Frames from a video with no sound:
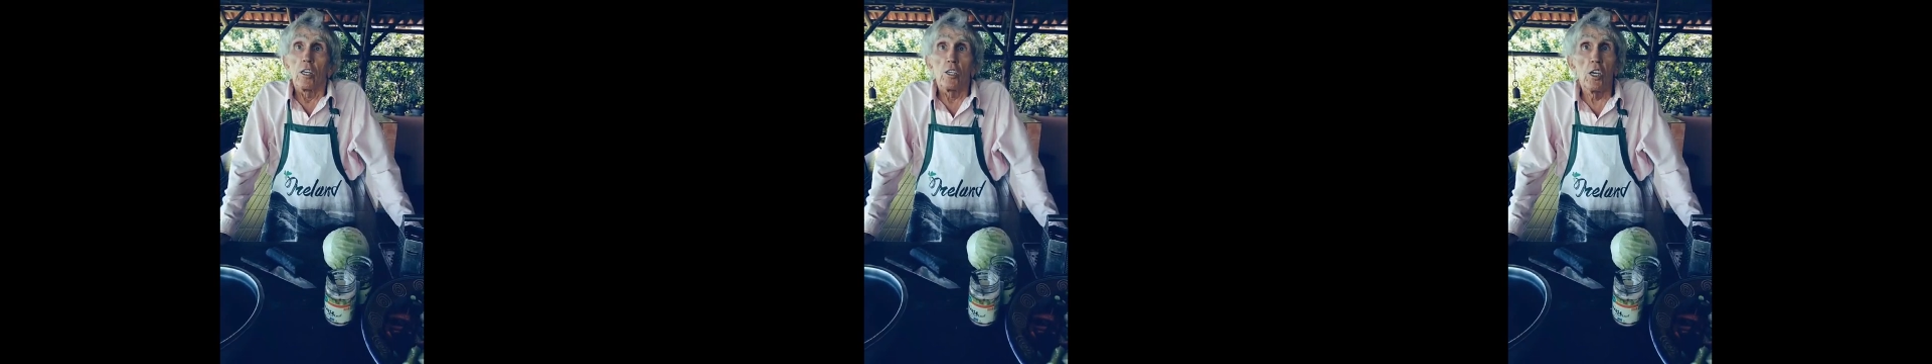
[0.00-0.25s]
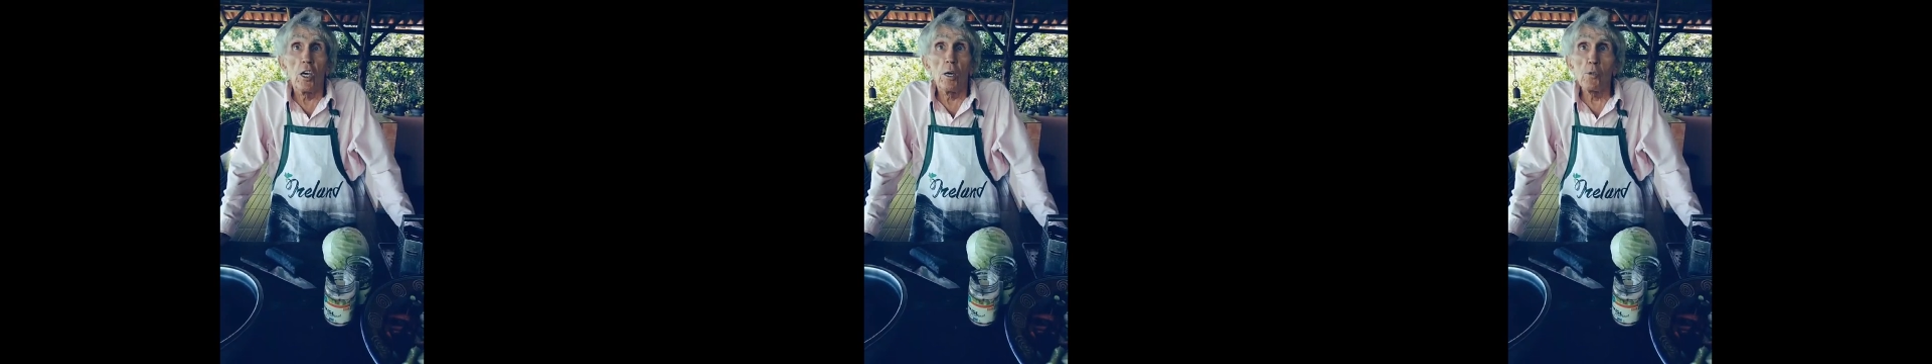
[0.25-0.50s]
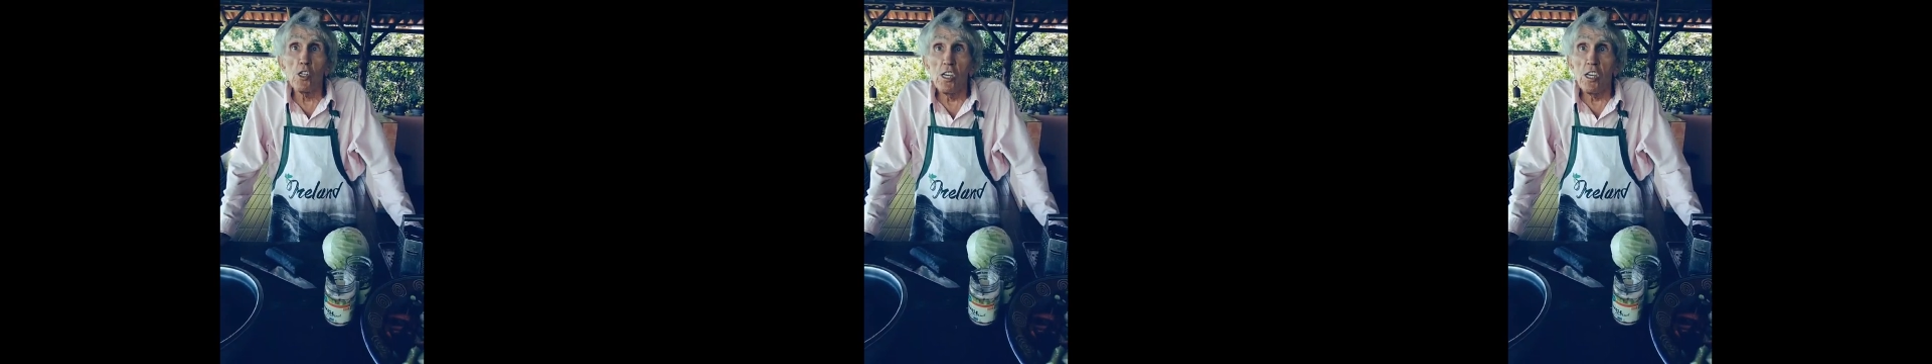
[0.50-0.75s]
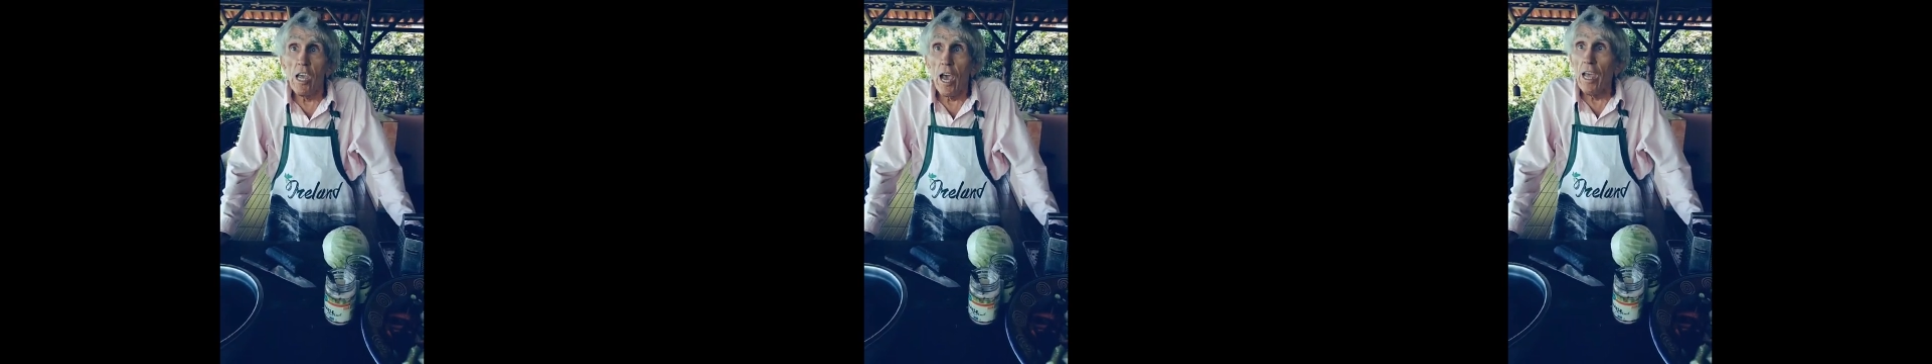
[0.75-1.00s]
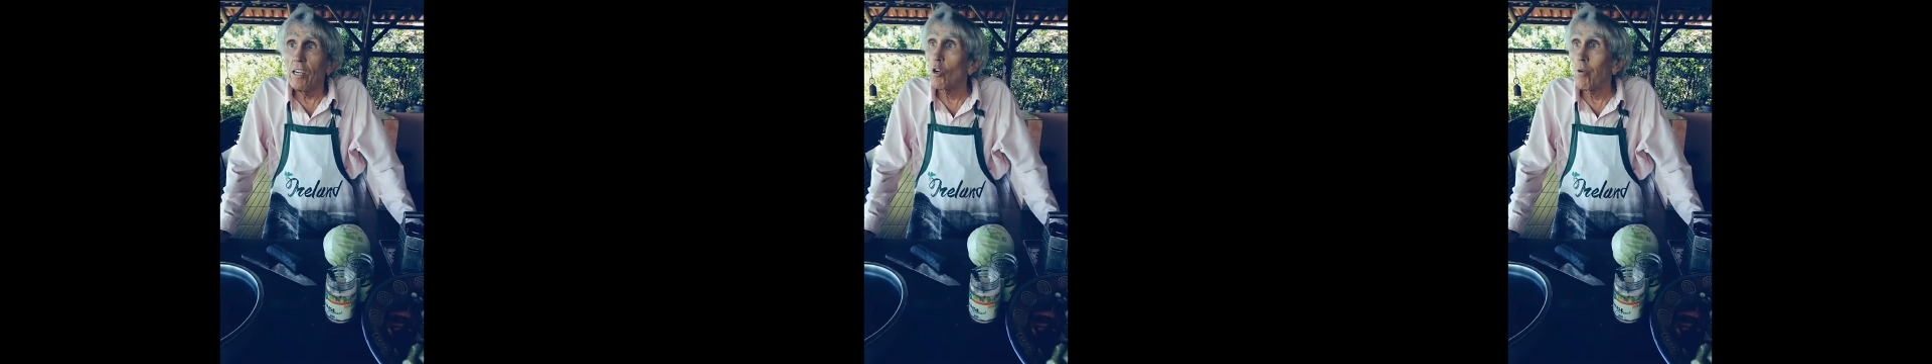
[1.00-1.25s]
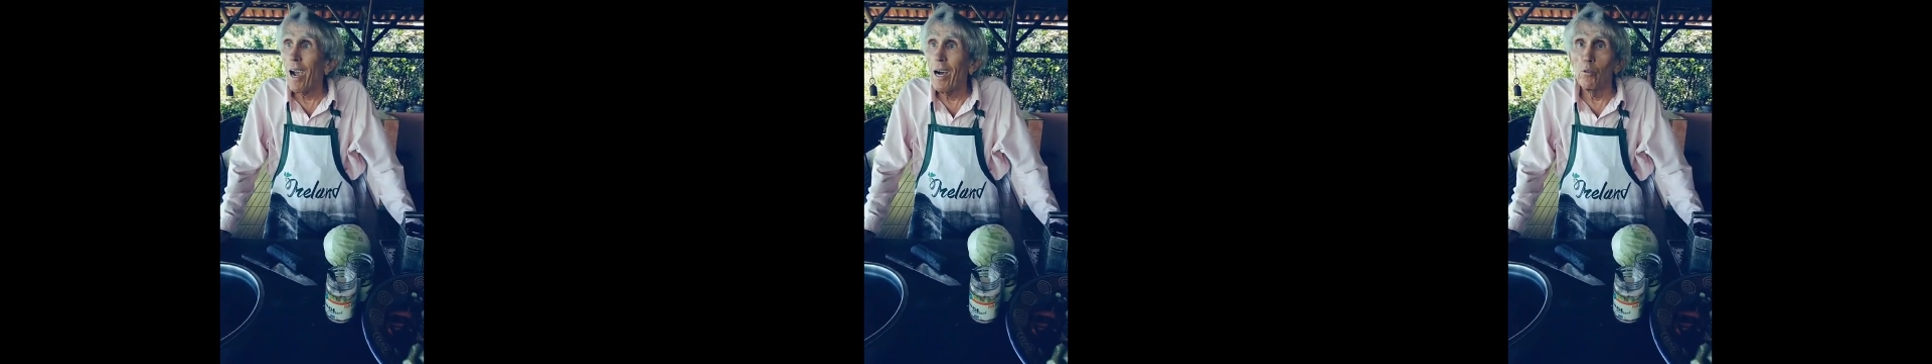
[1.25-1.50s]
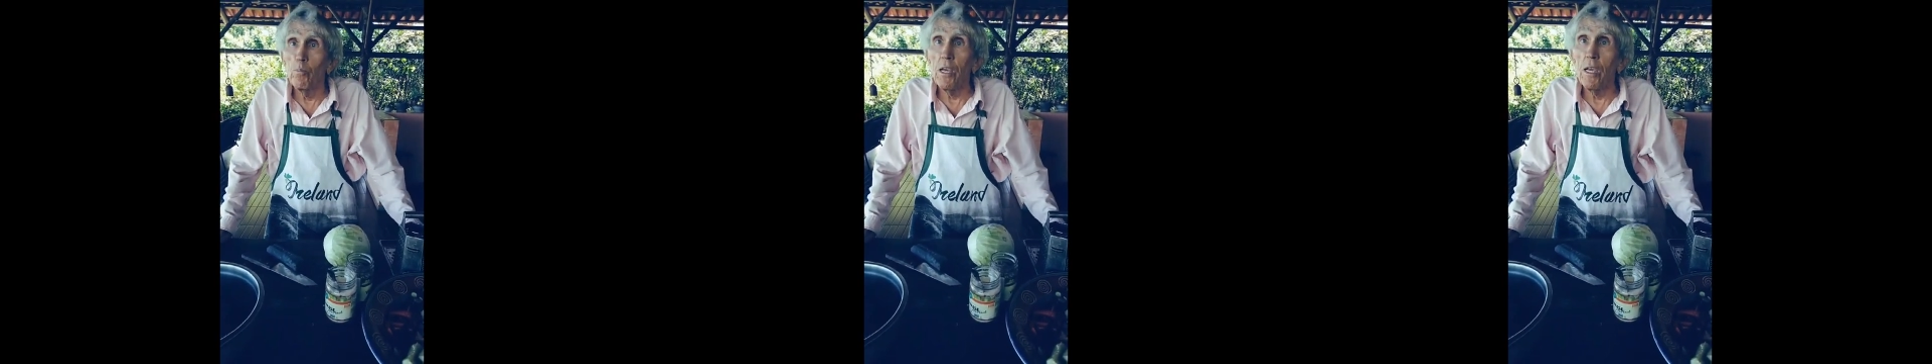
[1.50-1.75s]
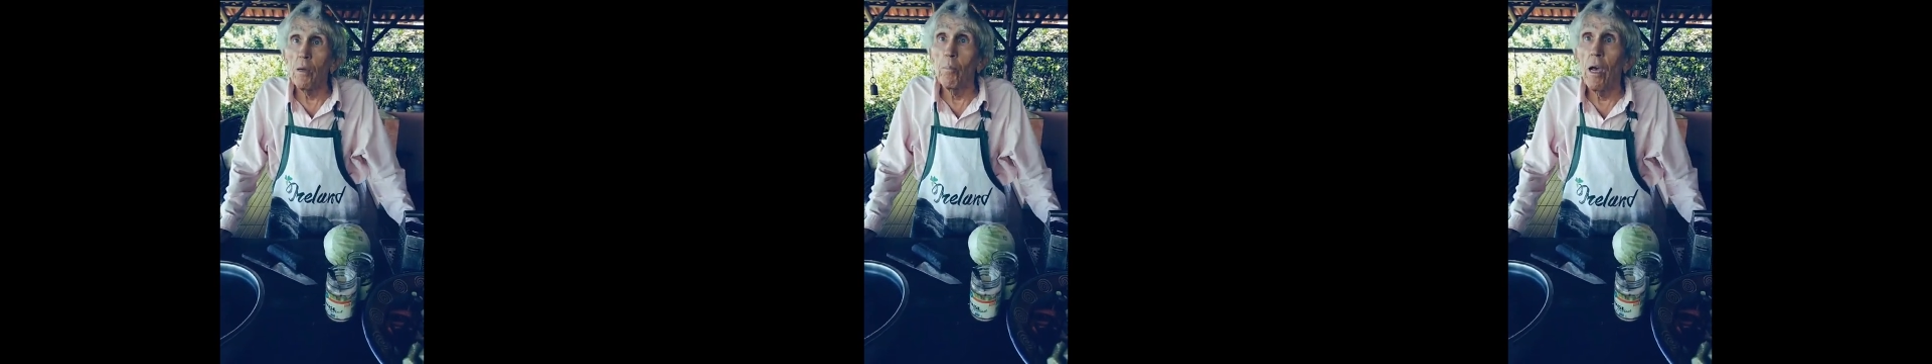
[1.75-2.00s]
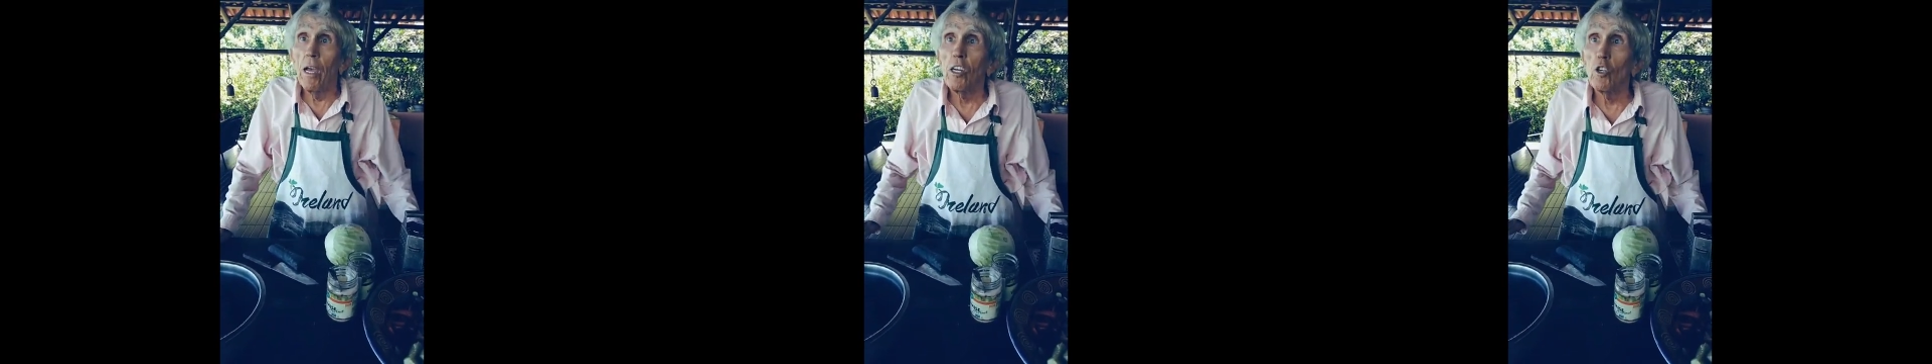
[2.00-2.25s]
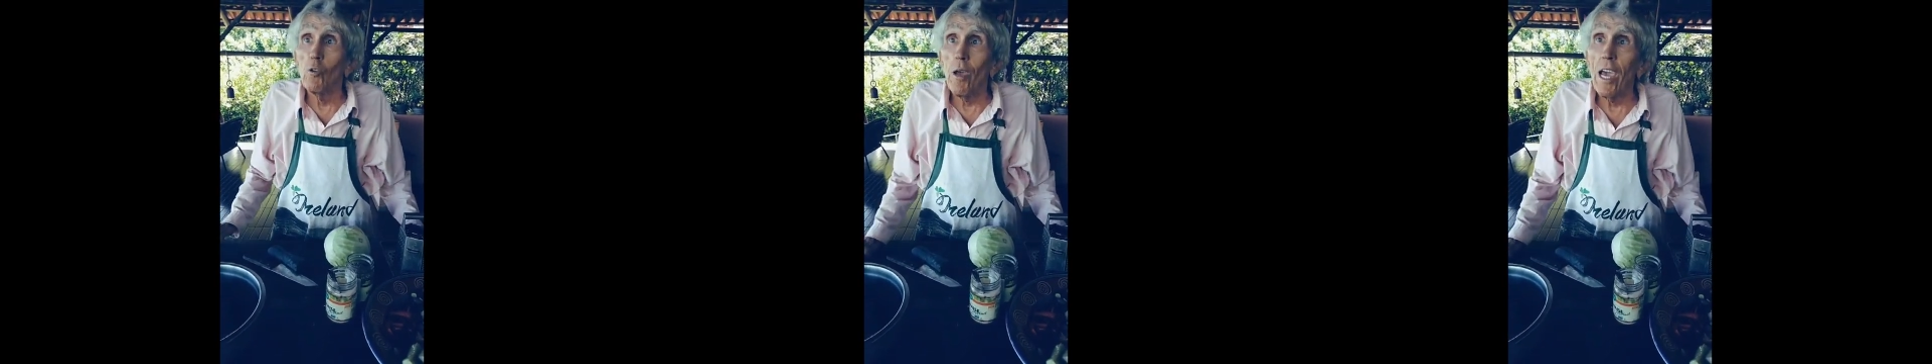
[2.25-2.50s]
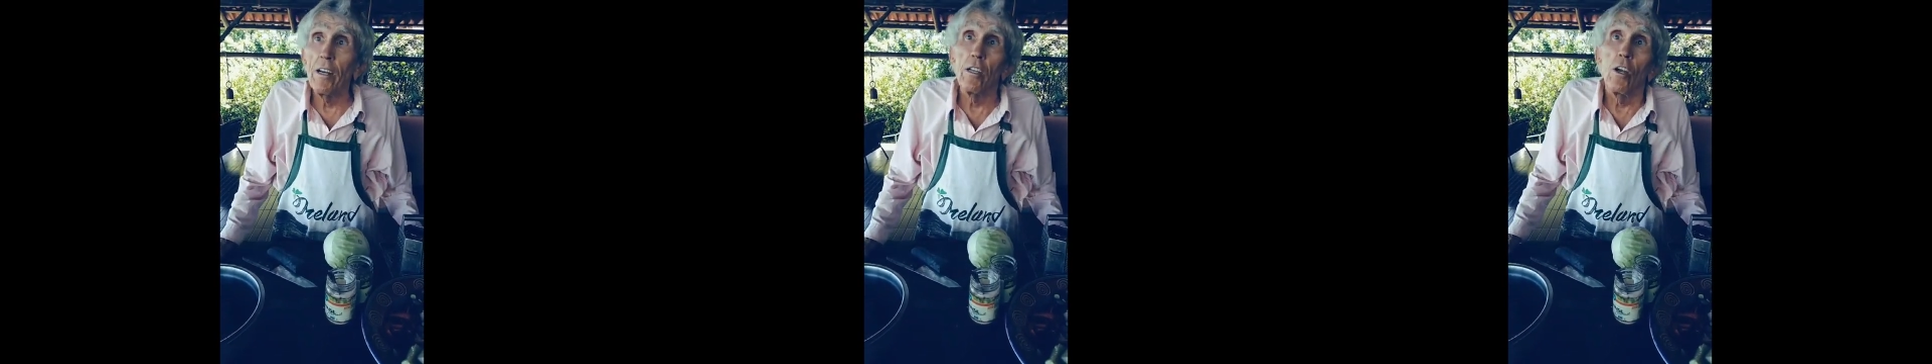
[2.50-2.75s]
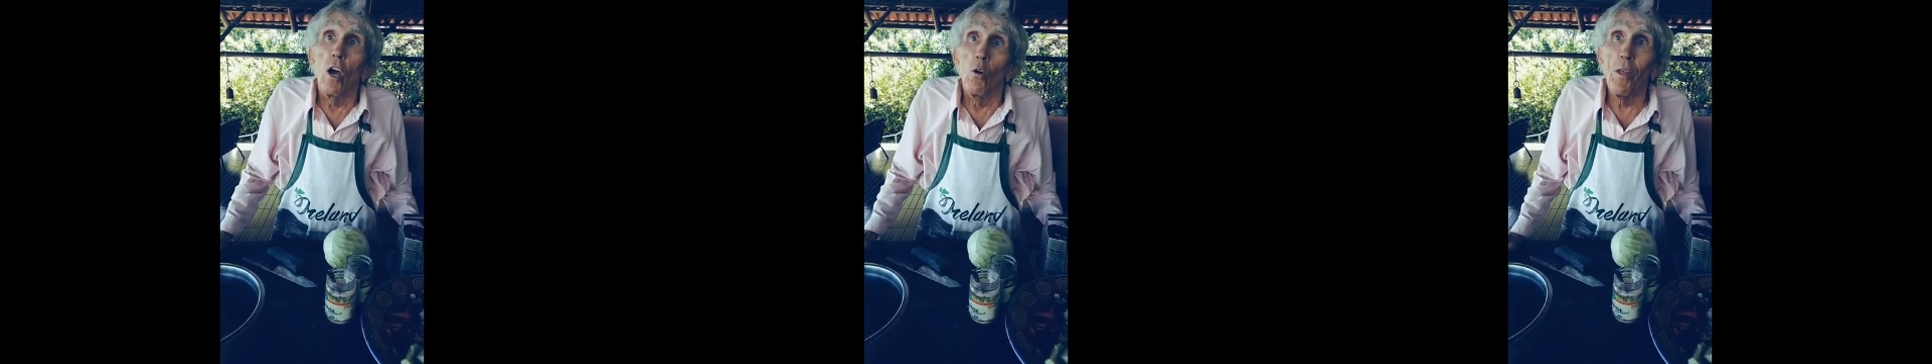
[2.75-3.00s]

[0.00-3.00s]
Kimchi and kraut being created